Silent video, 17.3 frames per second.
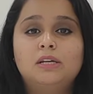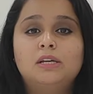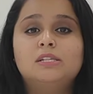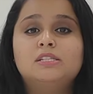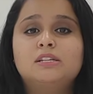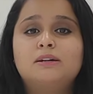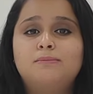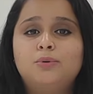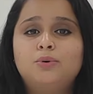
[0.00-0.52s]

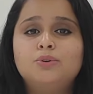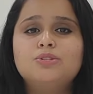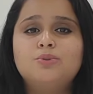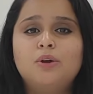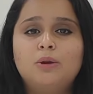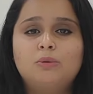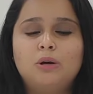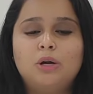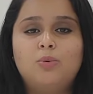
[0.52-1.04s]
Suppose you
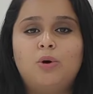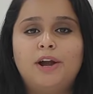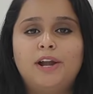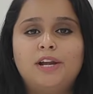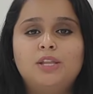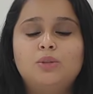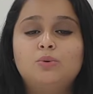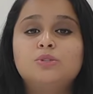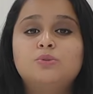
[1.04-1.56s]
have
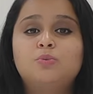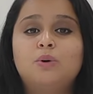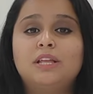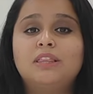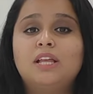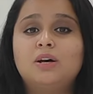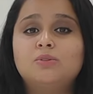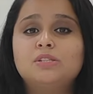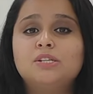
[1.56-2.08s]
acquired those
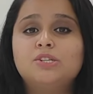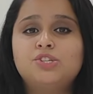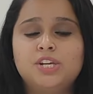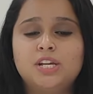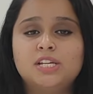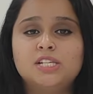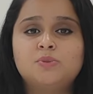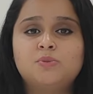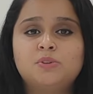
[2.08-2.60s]
1000
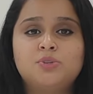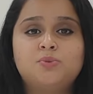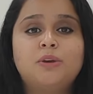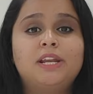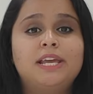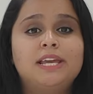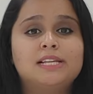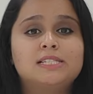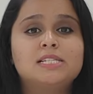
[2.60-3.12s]
shares which were
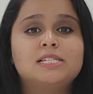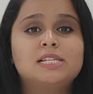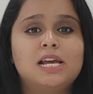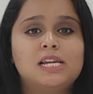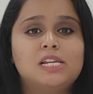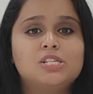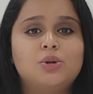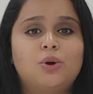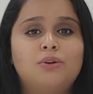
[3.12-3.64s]

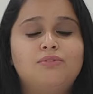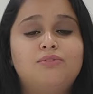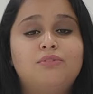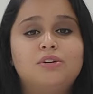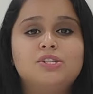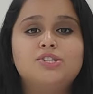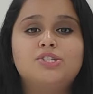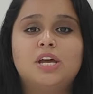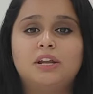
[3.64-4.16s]
exercised on
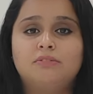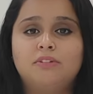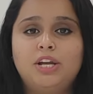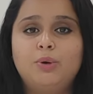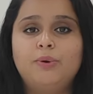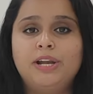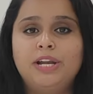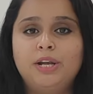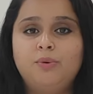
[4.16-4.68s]
1st January
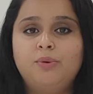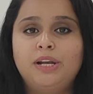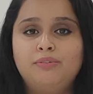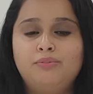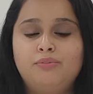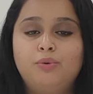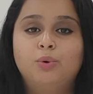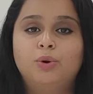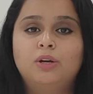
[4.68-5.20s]

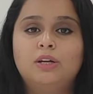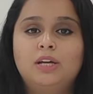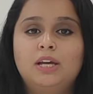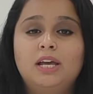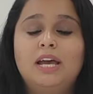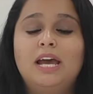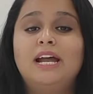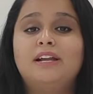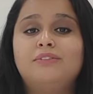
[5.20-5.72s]

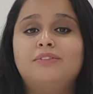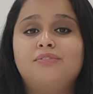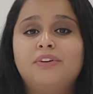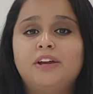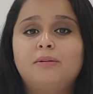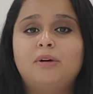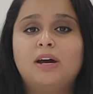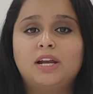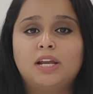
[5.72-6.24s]
2024 at a fair
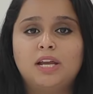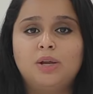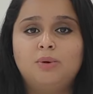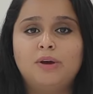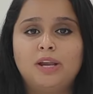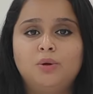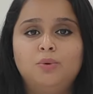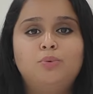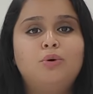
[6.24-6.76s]
market
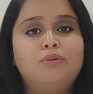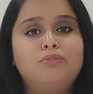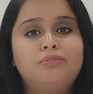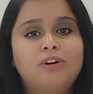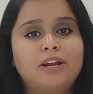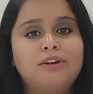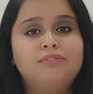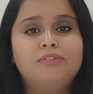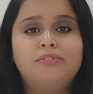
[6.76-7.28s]
value of
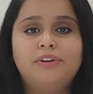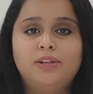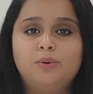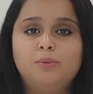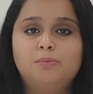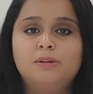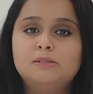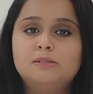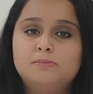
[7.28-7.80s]
150
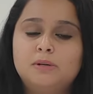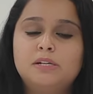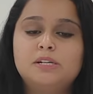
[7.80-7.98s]
rupees per